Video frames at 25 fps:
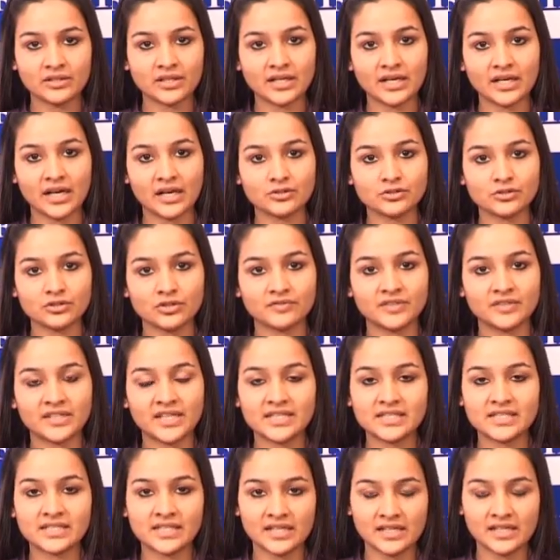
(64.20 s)
on account of the
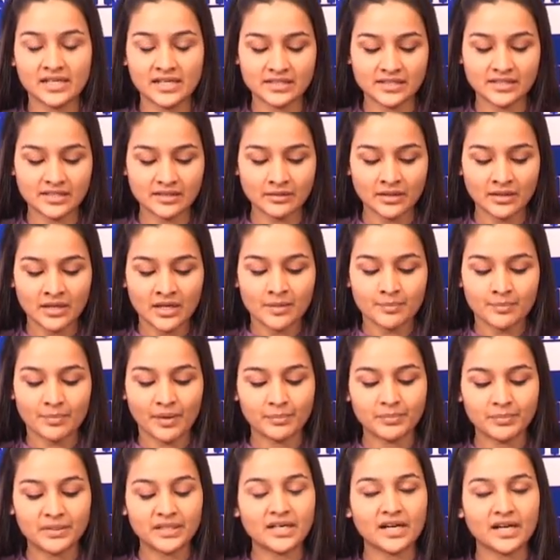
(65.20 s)
escalating
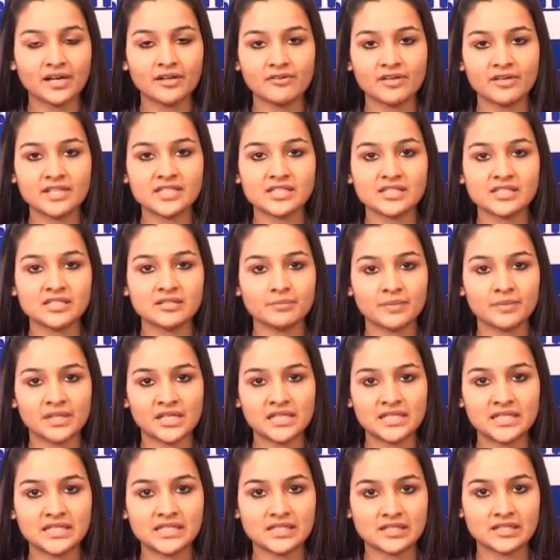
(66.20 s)
public unrest in
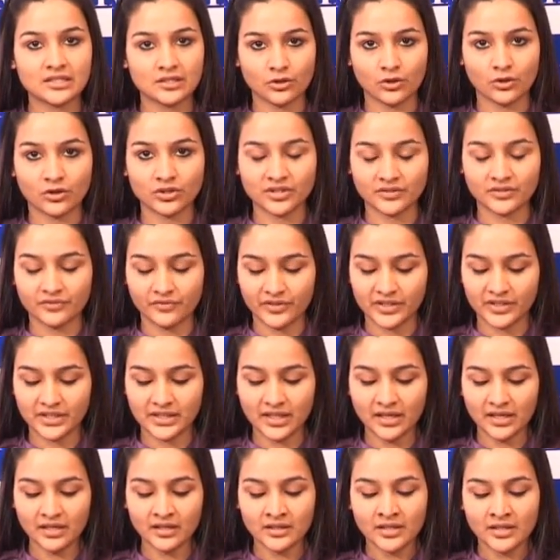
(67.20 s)
Middle East and North
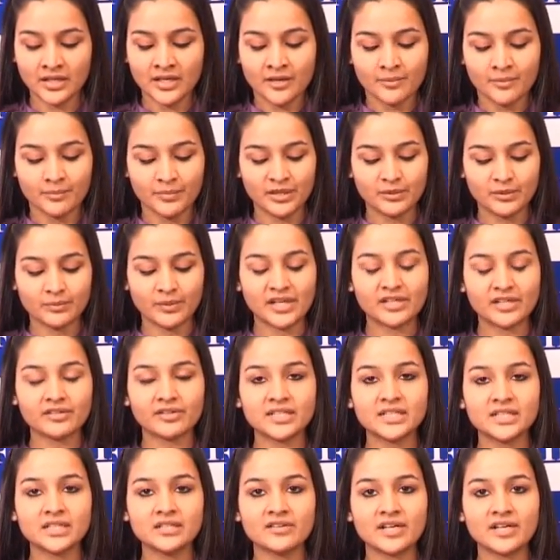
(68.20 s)
Africa. Meanwhile,
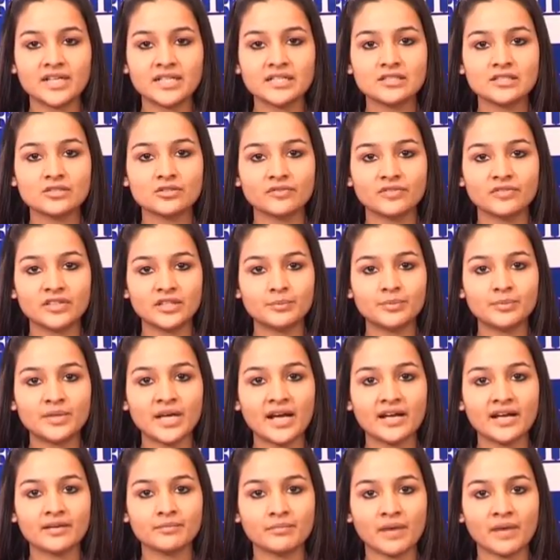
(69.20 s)
credit ratings of
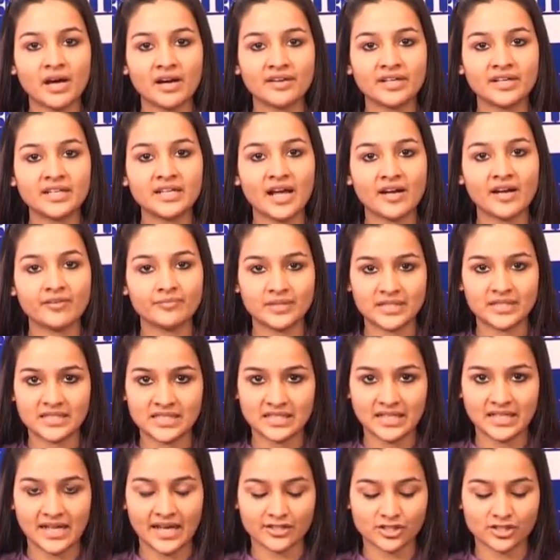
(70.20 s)
Libya and Bahrain have been
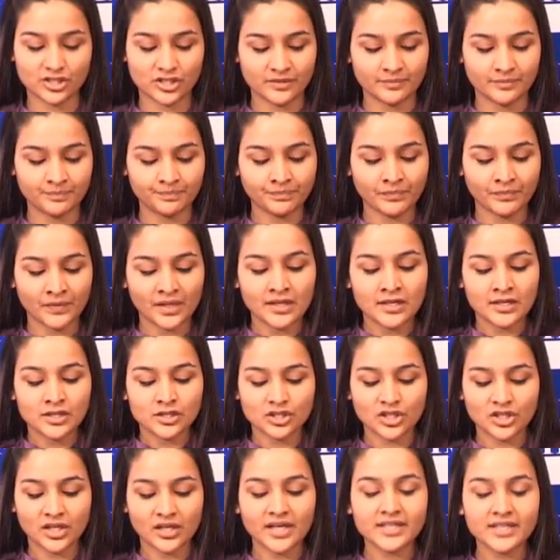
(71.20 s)
slashed.
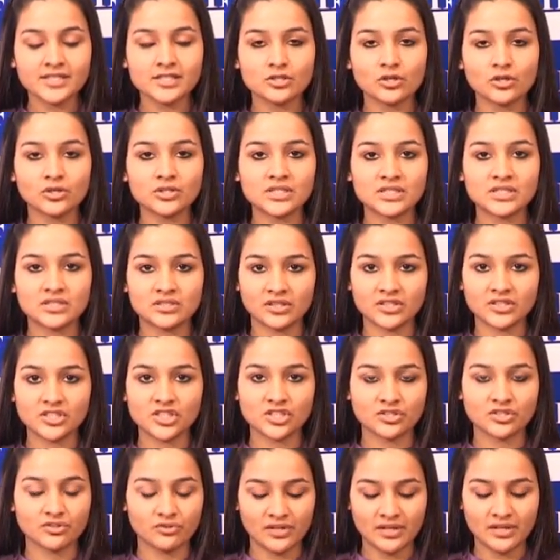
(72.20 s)
Shanghai stocks
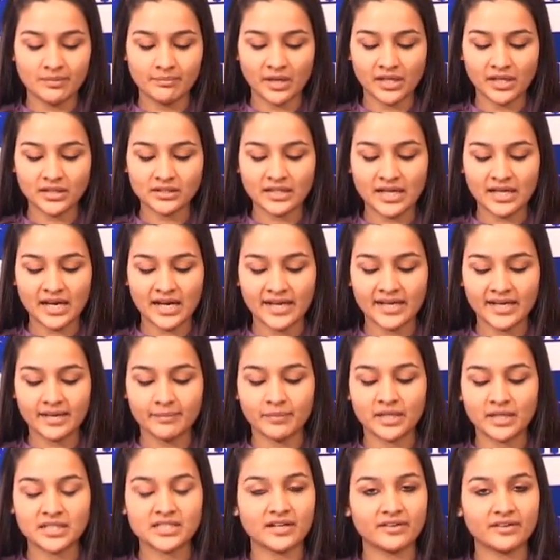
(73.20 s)
touched 3-month high
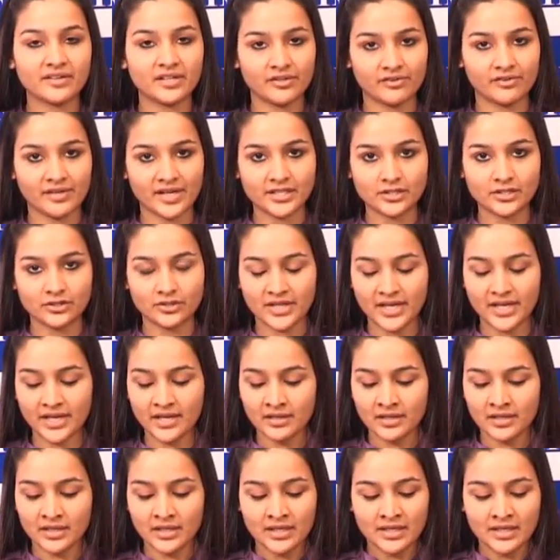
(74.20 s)
but are in red
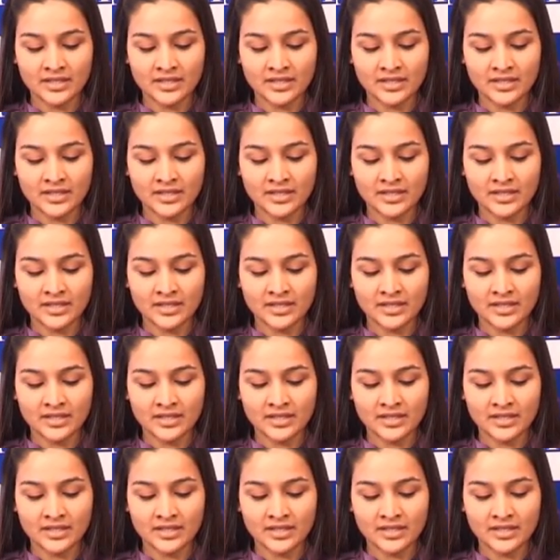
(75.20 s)
today.